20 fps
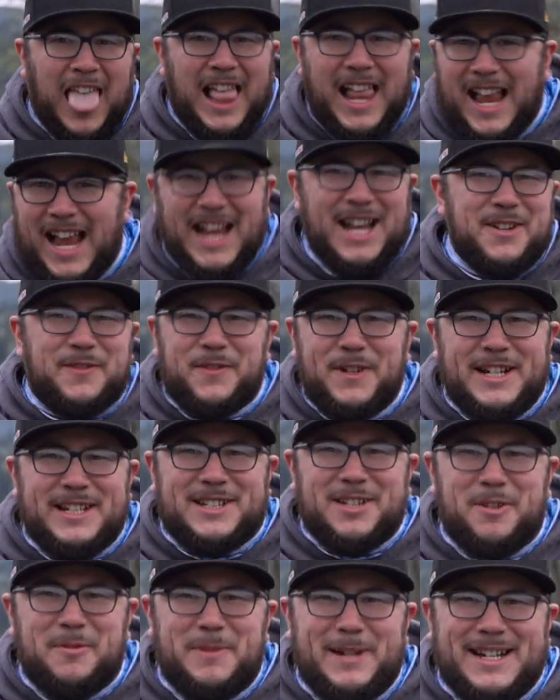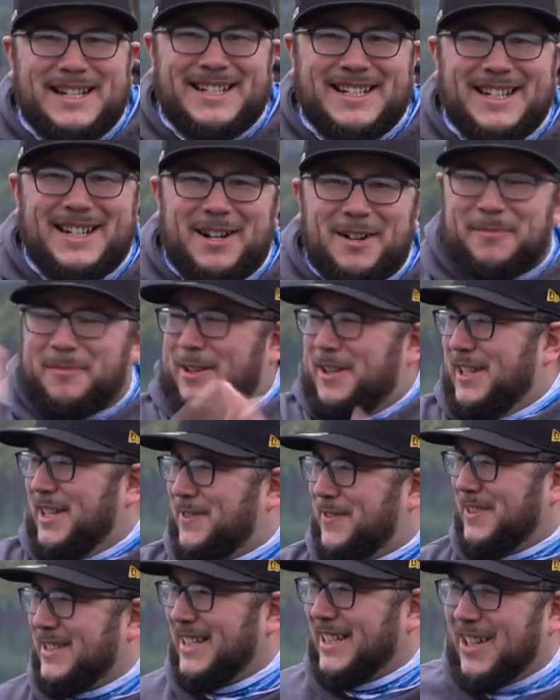Hands free too, bitch. Bro, this
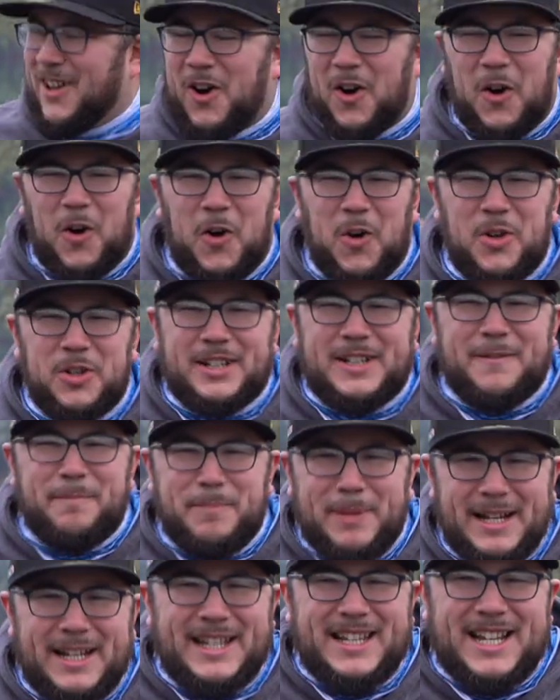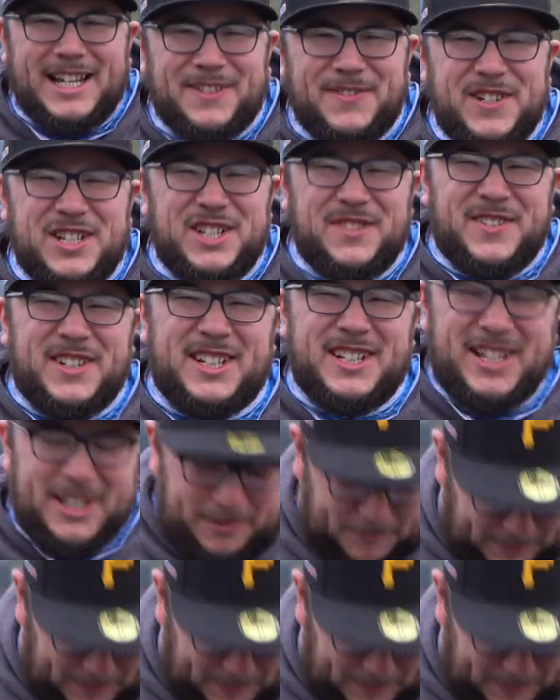feels like an old PDX fishing video. You know